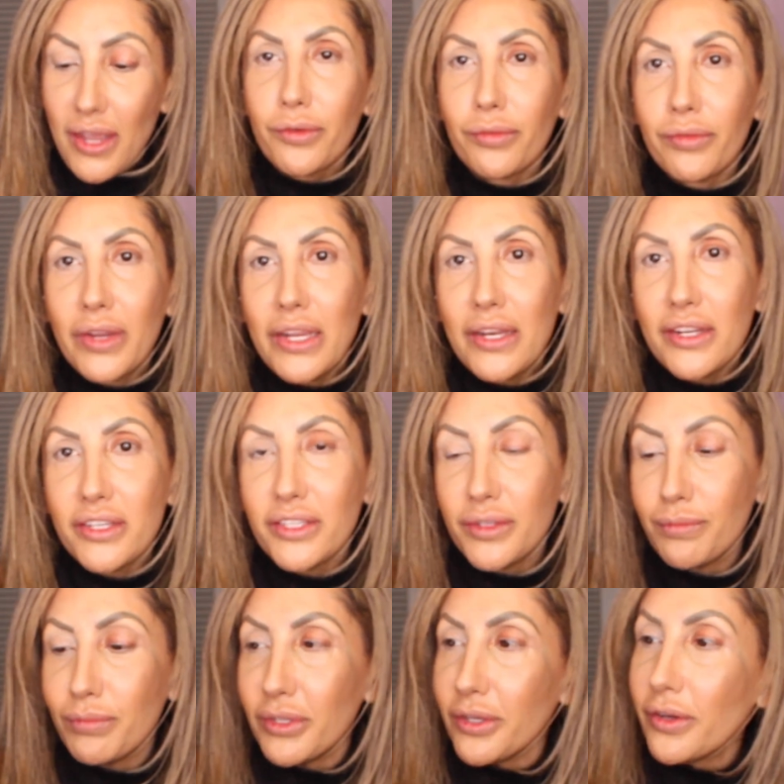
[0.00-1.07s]

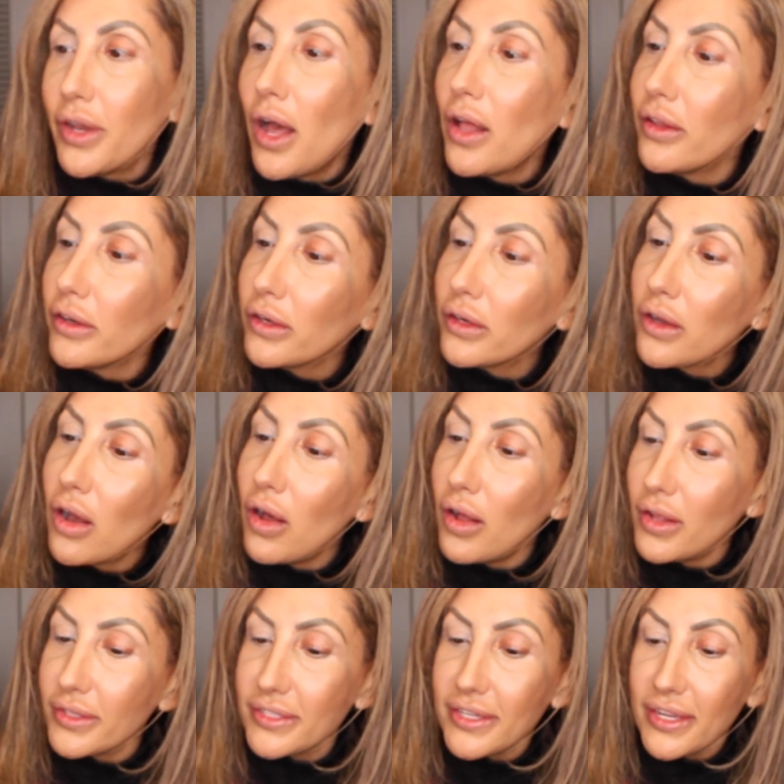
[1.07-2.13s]
greenish blue color
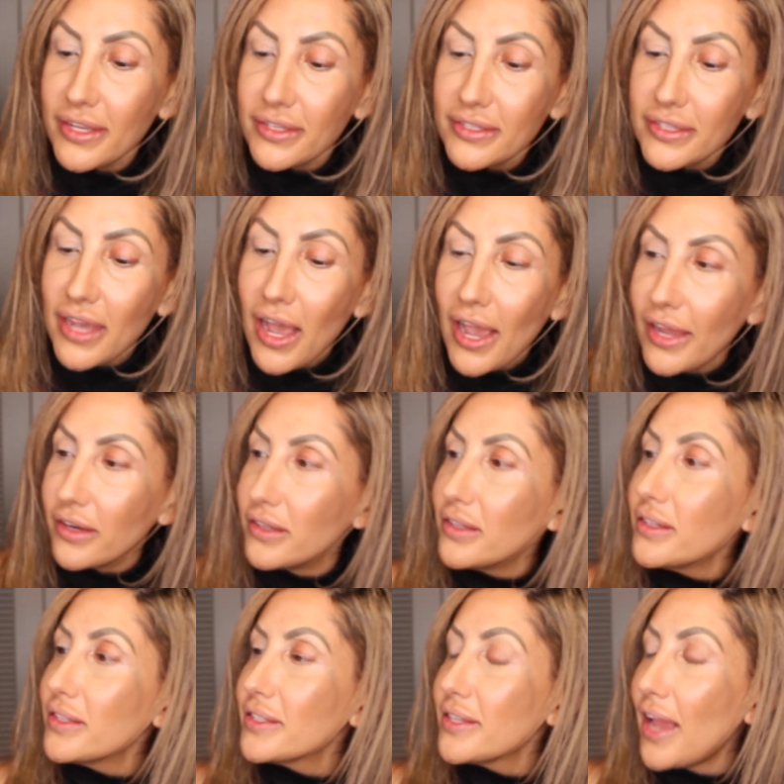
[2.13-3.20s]
called
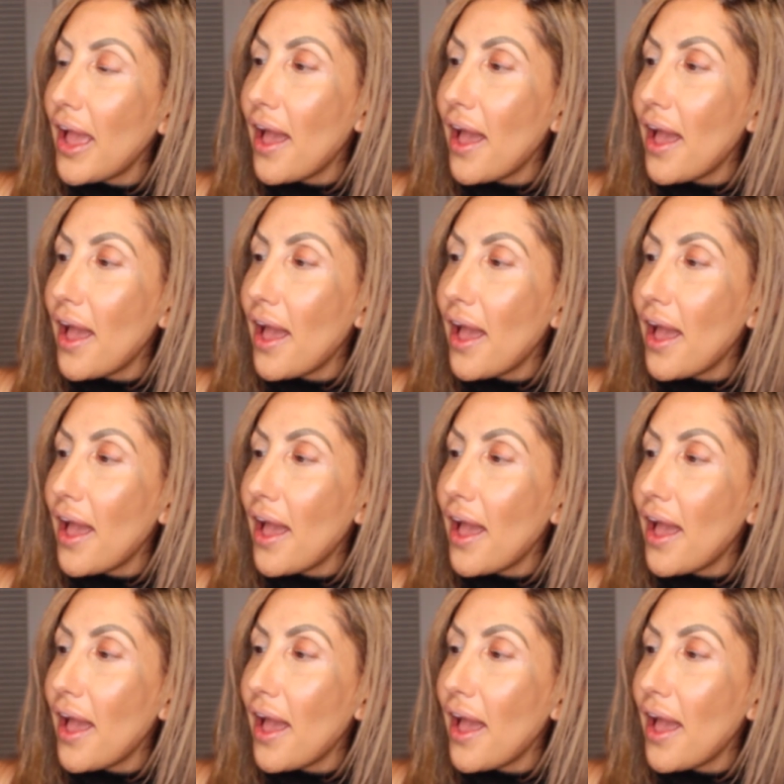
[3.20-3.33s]
Entitled,